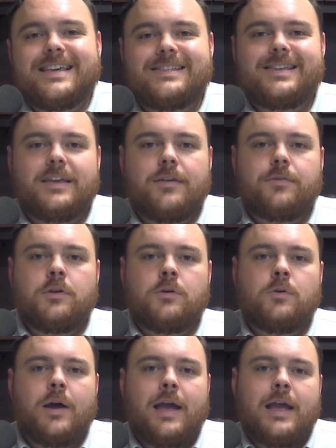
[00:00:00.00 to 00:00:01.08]
is to give
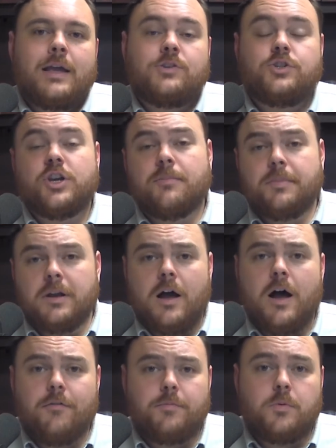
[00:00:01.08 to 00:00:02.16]
you a jumping
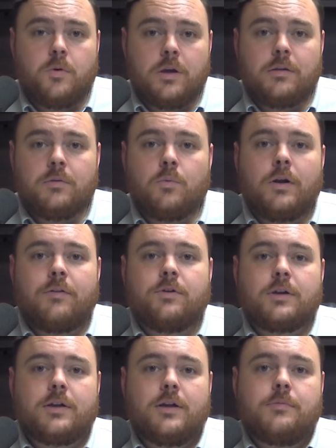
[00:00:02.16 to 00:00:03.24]
off point whenever
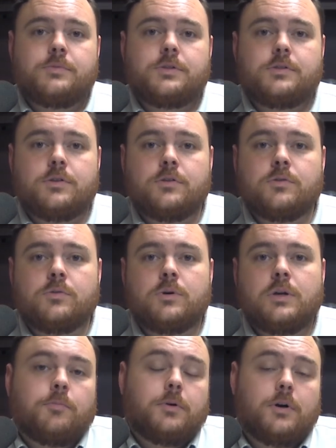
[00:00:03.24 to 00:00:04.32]
it comes to
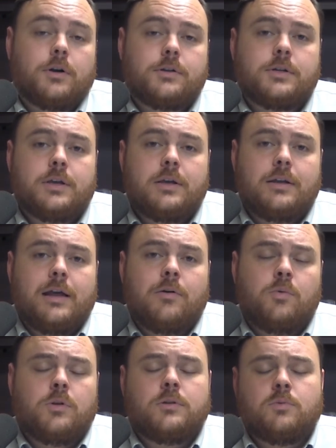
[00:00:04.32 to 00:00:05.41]
your part. Now,
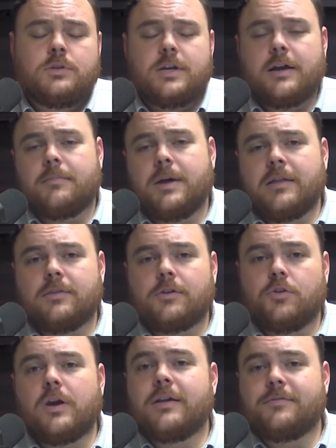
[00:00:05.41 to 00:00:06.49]
we'll talk about the
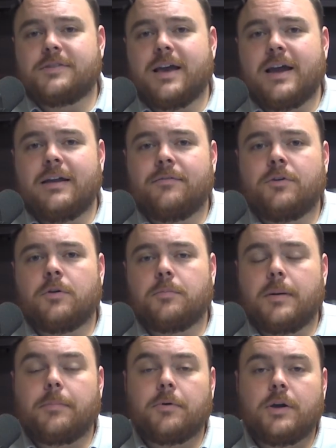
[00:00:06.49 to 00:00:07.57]
creative side of your
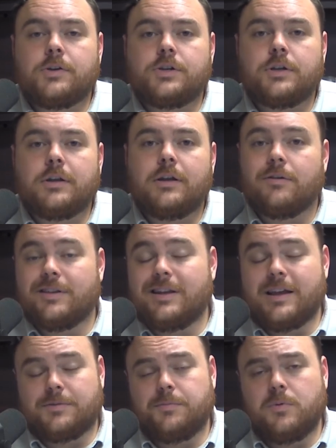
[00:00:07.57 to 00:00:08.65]
preparation here in the
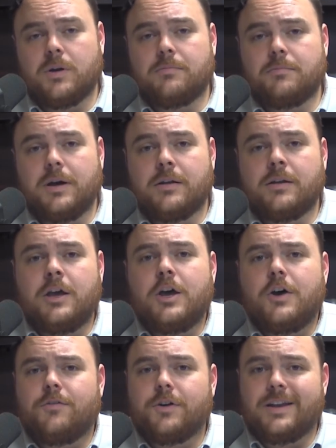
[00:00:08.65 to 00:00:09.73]
next point, but
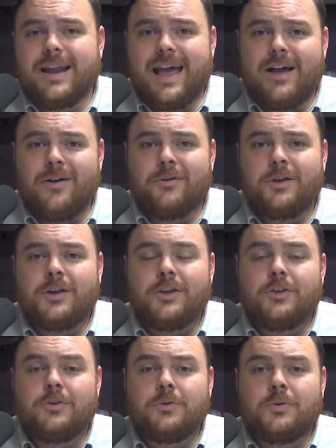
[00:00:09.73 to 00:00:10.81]
for now,
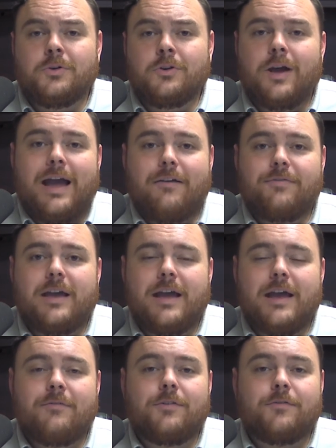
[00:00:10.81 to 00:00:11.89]
you have to
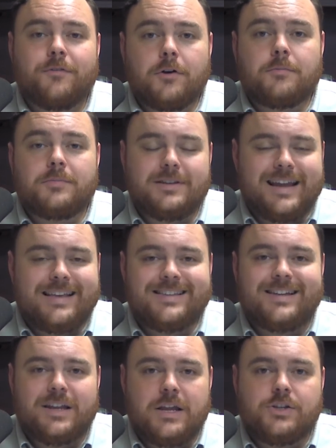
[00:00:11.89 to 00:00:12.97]
have a firm
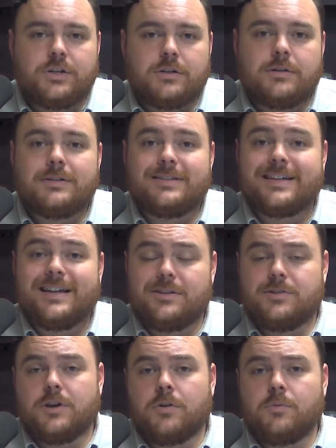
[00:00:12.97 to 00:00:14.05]
destination to kind of
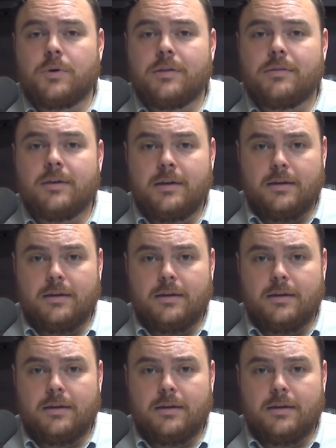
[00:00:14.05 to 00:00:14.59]
start with